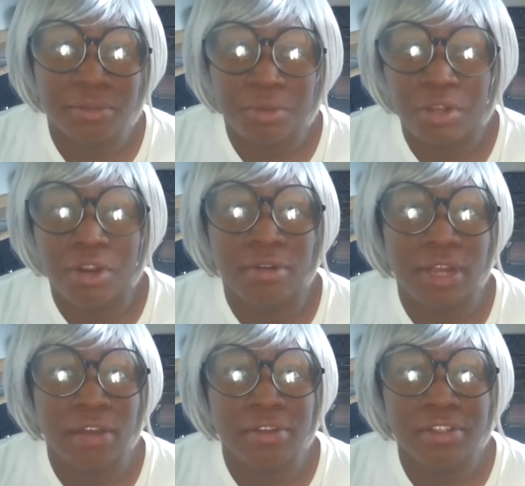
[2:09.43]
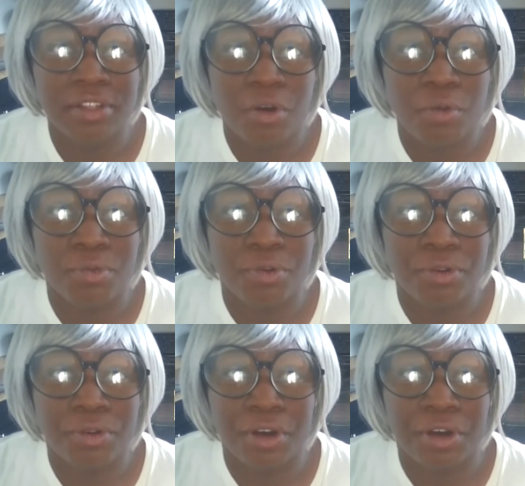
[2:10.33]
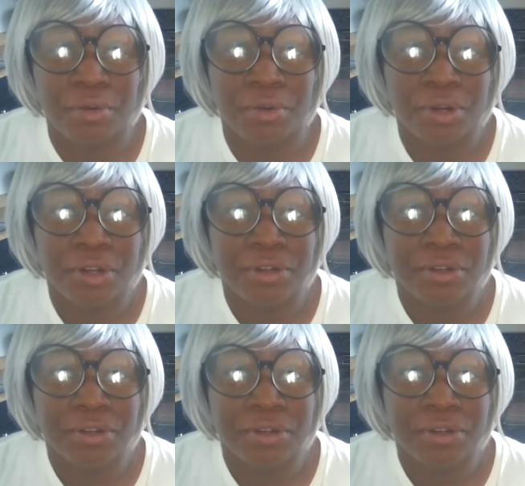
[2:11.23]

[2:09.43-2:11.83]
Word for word: Yeah. All these little... want to be